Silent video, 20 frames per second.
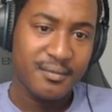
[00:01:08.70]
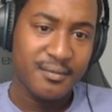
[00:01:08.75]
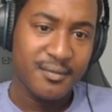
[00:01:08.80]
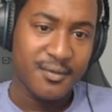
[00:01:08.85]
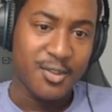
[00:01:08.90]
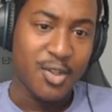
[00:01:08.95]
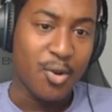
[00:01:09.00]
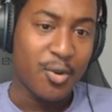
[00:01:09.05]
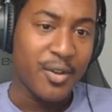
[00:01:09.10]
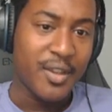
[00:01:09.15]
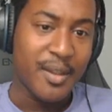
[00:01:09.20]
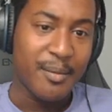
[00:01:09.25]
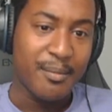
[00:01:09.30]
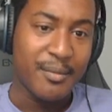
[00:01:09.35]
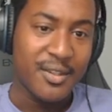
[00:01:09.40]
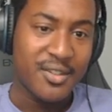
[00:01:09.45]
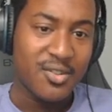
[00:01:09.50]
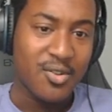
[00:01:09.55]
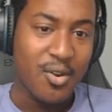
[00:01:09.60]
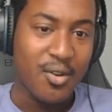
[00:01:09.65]
Don't get
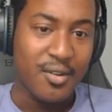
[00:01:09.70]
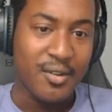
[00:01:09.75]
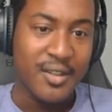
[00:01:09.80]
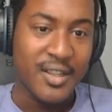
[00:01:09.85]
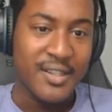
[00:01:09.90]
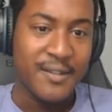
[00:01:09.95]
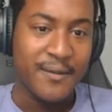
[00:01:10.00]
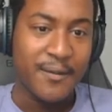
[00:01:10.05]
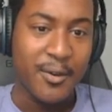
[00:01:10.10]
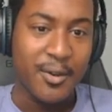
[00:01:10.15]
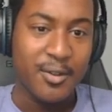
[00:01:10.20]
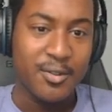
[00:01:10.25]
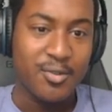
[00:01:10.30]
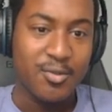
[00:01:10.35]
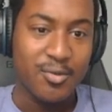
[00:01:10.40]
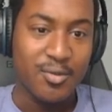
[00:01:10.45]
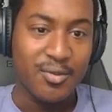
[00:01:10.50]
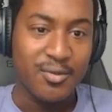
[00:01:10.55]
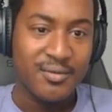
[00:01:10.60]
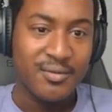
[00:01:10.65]
me started. That's very
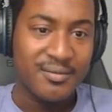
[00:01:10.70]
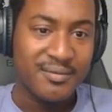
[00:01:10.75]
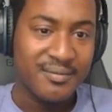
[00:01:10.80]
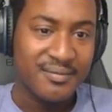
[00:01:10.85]
true.